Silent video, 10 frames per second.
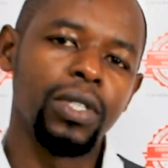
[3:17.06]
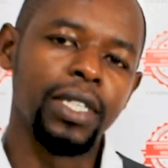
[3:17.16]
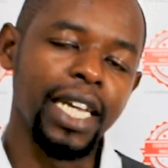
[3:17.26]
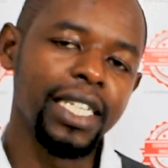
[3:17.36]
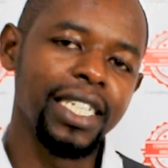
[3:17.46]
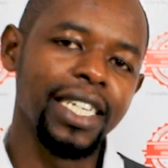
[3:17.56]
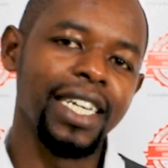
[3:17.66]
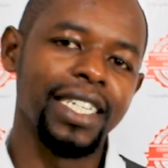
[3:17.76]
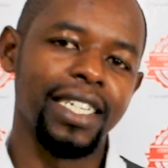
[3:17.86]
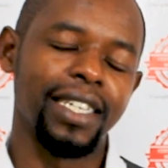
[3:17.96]

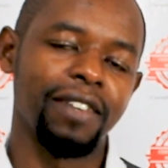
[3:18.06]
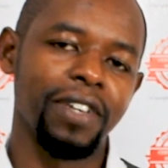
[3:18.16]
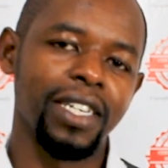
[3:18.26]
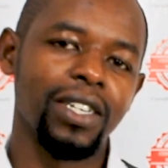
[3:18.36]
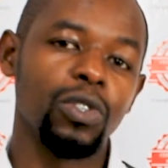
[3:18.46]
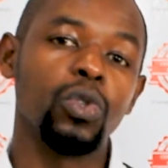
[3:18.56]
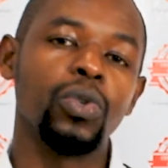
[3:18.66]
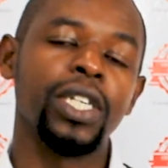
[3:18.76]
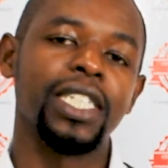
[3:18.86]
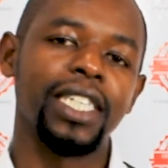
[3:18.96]
1987 to
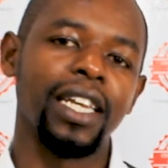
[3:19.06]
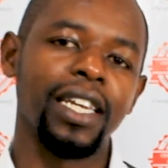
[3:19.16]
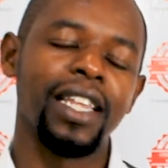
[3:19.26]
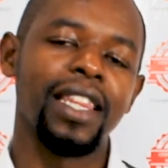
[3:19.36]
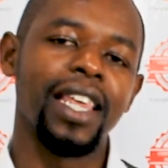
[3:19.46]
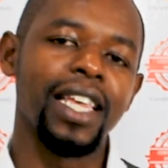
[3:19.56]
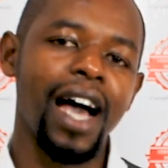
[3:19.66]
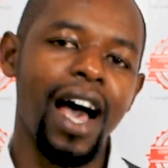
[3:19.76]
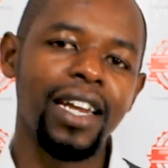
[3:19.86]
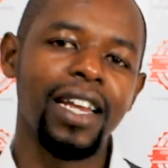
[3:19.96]
2010, they
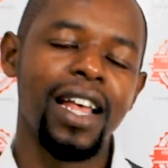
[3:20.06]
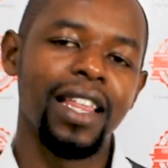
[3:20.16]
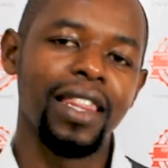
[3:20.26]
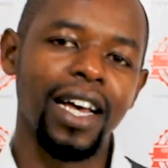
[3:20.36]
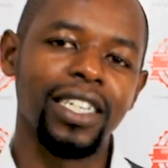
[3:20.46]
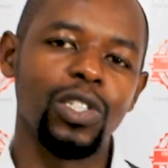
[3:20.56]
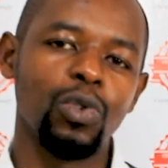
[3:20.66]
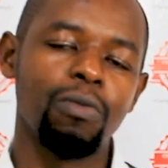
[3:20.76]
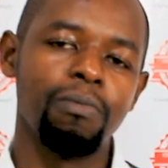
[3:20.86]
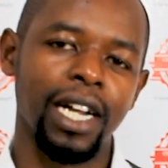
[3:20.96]
had
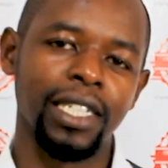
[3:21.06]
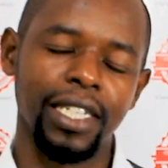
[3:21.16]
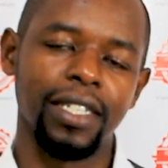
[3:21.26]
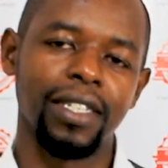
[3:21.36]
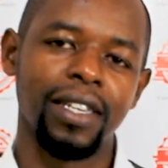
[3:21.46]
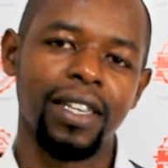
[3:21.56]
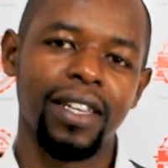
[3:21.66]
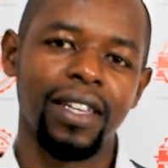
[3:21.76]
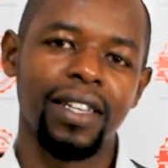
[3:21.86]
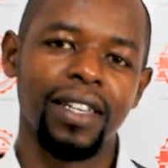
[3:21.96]
32 branches.
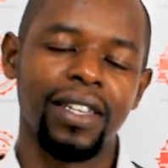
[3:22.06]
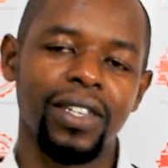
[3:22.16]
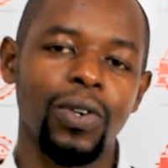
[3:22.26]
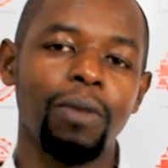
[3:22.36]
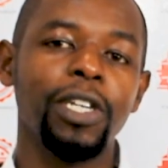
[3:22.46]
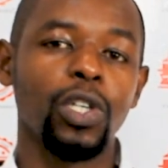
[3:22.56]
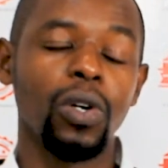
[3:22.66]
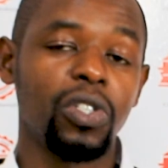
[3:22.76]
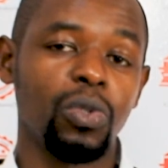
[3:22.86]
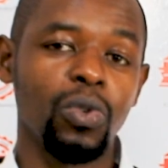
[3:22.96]
You will be
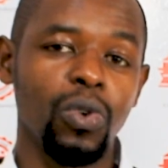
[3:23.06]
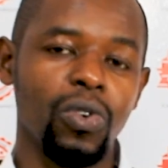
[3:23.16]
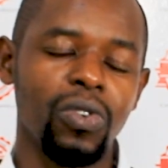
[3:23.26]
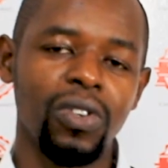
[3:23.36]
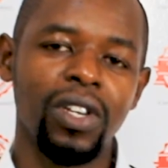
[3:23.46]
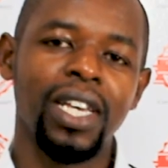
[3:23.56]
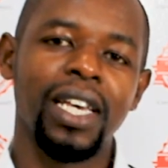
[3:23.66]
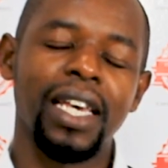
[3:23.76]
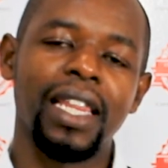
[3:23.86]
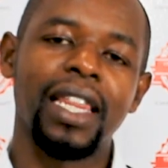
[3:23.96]
shocked to know
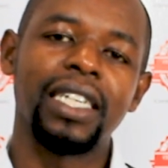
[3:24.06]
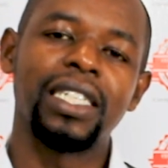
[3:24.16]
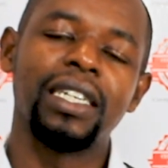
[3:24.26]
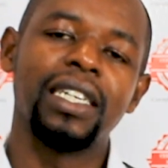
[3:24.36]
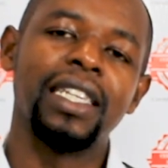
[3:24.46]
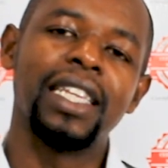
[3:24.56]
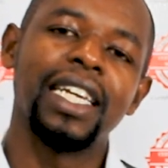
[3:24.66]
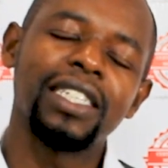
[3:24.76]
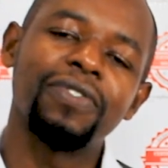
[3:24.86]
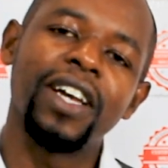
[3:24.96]
that in the
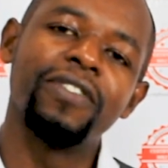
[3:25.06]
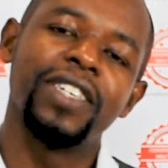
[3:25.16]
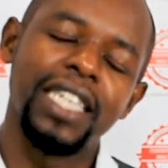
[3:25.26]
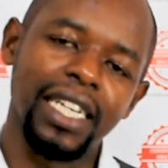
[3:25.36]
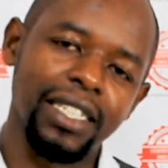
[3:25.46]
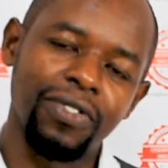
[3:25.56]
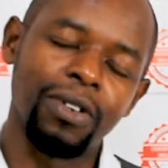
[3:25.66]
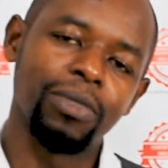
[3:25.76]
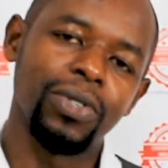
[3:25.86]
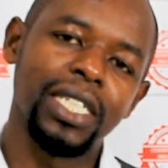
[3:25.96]
next 5 years,
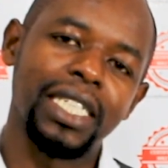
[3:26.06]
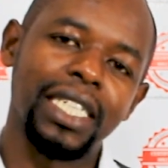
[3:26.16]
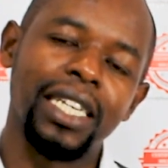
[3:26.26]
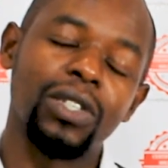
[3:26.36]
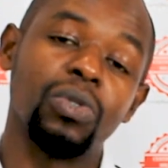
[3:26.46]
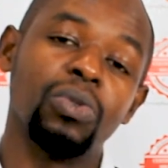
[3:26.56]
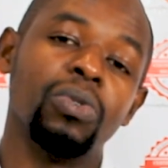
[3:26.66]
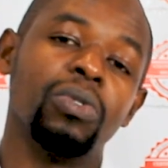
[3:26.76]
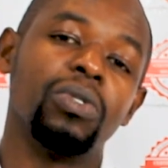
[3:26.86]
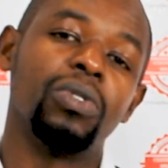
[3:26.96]
from 2010 to
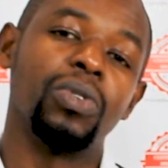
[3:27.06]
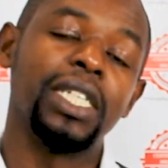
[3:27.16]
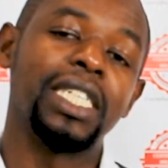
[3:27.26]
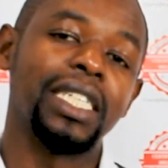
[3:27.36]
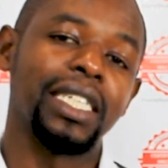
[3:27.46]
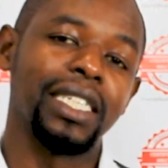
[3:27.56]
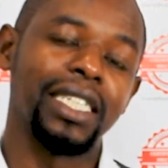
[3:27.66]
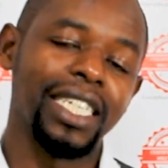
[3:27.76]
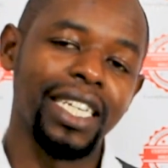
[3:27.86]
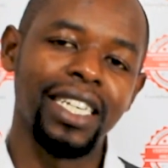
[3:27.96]

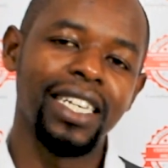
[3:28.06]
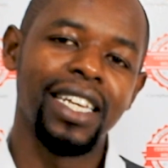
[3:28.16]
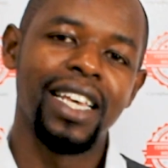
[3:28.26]
2016,